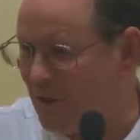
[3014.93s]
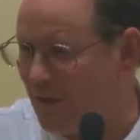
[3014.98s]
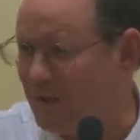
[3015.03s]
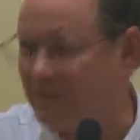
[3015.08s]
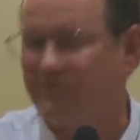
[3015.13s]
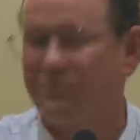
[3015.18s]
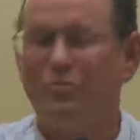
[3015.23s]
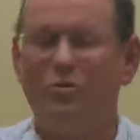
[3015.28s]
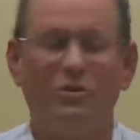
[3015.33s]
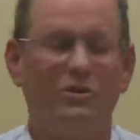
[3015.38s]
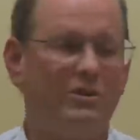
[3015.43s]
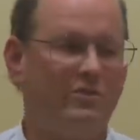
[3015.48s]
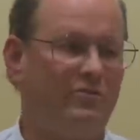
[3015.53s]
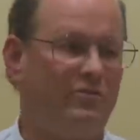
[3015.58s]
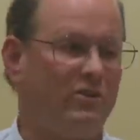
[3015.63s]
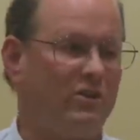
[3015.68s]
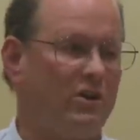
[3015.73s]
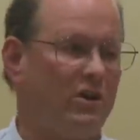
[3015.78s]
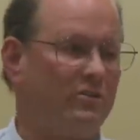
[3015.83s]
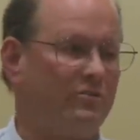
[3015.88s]
It's more
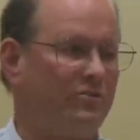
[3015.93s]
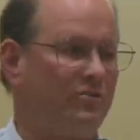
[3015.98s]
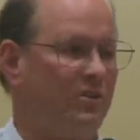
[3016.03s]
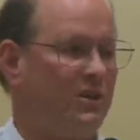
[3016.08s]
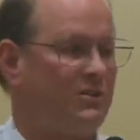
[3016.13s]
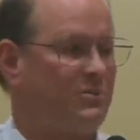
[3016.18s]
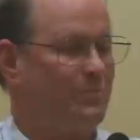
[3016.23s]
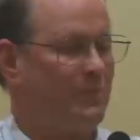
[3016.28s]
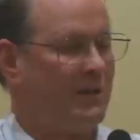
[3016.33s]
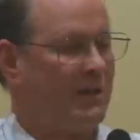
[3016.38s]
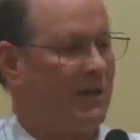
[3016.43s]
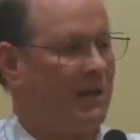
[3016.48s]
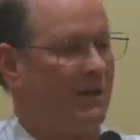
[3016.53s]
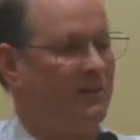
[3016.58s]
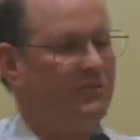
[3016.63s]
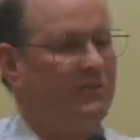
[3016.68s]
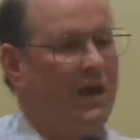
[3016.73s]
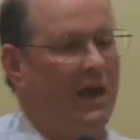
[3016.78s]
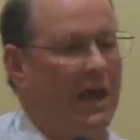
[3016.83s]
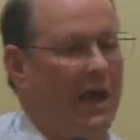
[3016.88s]
difficult for us
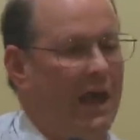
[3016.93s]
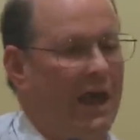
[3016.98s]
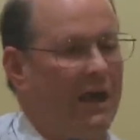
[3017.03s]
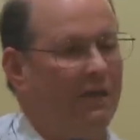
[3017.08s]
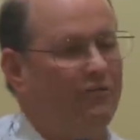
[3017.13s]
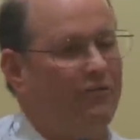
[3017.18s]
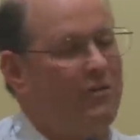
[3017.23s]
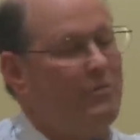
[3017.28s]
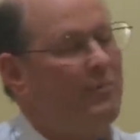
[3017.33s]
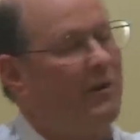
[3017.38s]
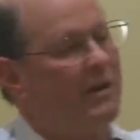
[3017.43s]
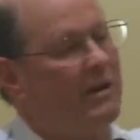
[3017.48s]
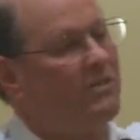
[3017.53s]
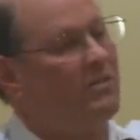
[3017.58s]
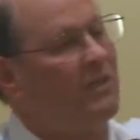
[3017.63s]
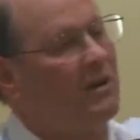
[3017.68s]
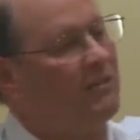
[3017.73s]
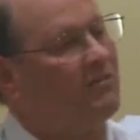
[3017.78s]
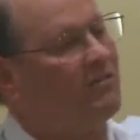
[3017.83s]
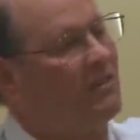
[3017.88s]
because everybody
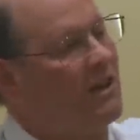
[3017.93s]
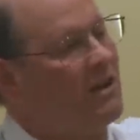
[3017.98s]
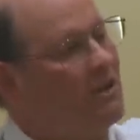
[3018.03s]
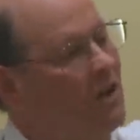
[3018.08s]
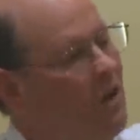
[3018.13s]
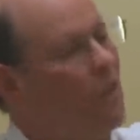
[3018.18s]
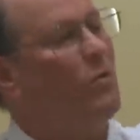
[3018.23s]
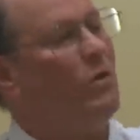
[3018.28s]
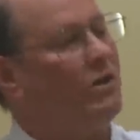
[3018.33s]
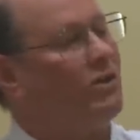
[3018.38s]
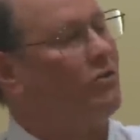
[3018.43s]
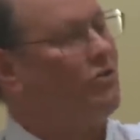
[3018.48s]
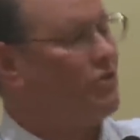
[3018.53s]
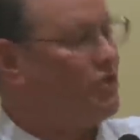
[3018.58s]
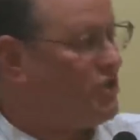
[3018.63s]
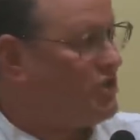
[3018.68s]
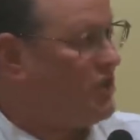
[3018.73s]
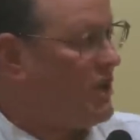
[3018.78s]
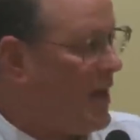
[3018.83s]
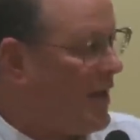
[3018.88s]
thinks they know what
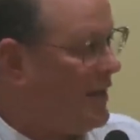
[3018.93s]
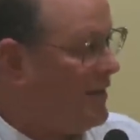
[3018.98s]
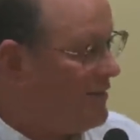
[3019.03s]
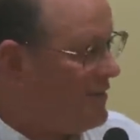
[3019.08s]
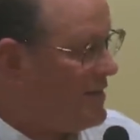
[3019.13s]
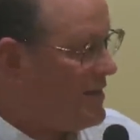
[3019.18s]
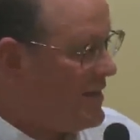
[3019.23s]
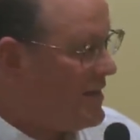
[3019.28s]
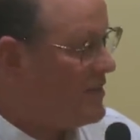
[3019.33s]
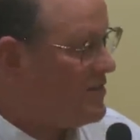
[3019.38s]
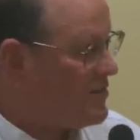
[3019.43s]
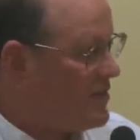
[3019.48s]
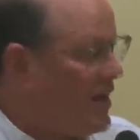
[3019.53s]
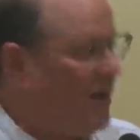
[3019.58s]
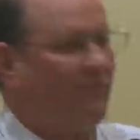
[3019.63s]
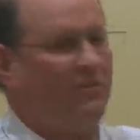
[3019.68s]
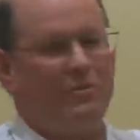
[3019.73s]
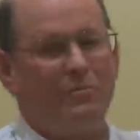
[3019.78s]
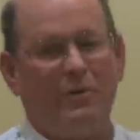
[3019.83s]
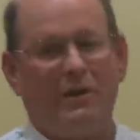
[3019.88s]
Christianity is.
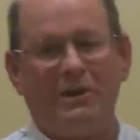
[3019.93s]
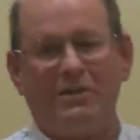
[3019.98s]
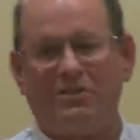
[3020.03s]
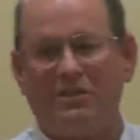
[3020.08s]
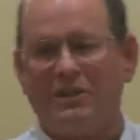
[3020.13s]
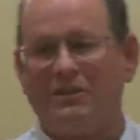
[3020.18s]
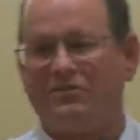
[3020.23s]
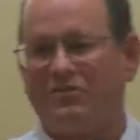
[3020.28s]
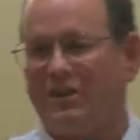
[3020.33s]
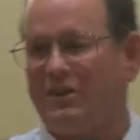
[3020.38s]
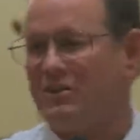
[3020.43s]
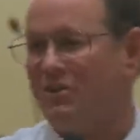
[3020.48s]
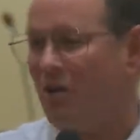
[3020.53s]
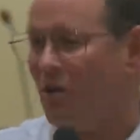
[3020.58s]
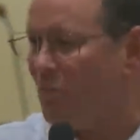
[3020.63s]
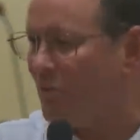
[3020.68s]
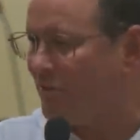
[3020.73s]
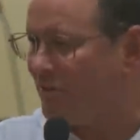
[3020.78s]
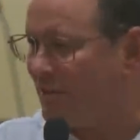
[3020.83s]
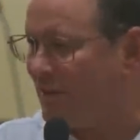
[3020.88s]
Everybody thinks they
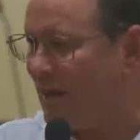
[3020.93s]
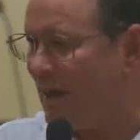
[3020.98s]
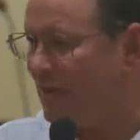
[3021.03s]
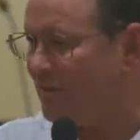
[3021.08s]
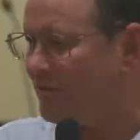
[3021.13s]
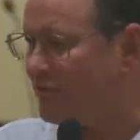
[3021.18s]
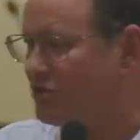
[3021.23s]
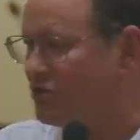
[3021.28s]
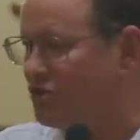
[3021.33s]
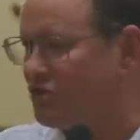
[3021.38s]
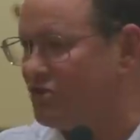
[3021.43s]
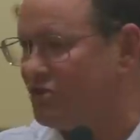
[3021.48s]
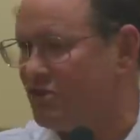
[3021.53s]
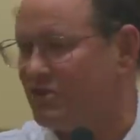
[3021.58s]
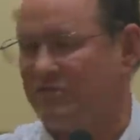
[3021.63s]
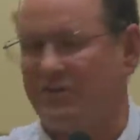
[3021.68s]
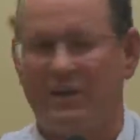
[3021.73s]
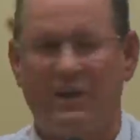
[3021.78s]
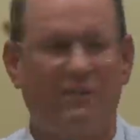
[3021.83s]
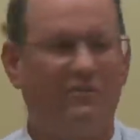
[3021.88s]
know what the Catholic Church
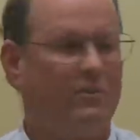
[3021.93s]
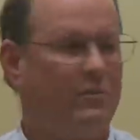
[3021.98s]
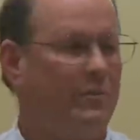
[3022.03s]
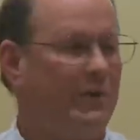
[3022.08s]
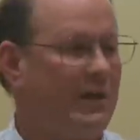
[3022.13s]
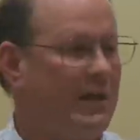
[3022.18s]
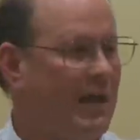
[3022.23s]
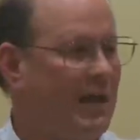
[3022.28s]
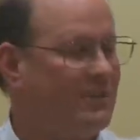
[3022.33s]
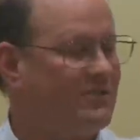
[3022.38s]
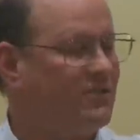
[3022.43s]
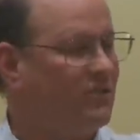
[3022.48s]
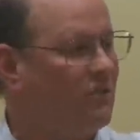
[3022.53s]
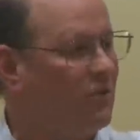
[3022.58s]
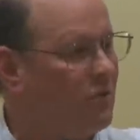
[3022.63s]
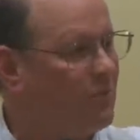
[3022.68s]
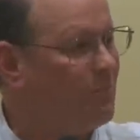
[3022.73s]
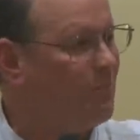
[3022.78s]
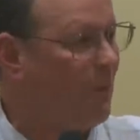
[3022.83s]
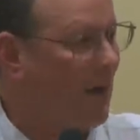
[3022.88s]
is, and everybody has their
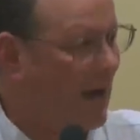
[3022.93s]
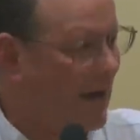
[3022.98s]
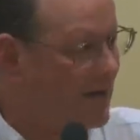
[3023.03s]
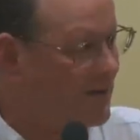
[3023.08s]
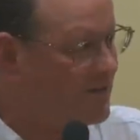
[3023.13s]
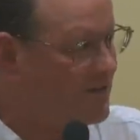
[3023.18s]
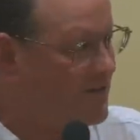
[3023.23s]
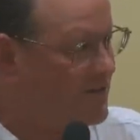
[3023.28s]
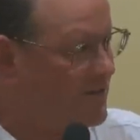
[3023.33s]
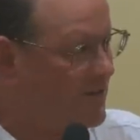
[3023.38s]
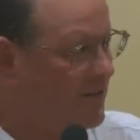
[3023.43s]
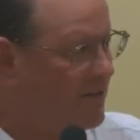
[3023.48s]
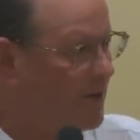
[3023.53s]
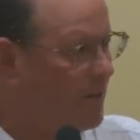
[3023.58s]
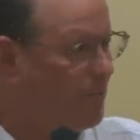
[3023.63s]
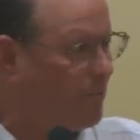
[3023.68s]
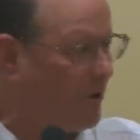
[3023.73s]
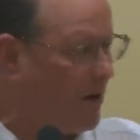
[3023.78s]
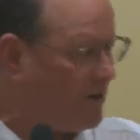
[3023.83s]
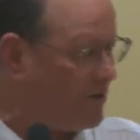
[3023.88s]
own biases and
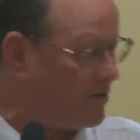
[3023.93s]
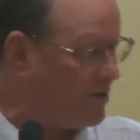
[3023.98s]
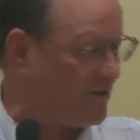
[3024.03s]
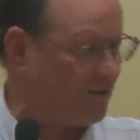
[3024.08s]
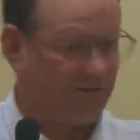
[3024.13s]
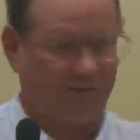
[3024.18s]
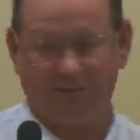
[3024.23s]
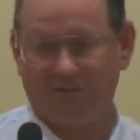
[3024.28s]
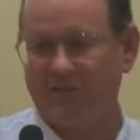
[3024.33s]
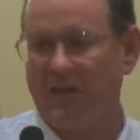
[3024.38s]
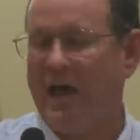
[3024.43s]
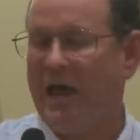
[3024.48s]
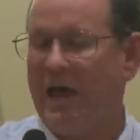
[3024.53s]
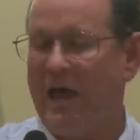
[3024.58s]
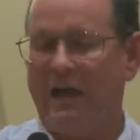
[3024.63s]
their prejudices.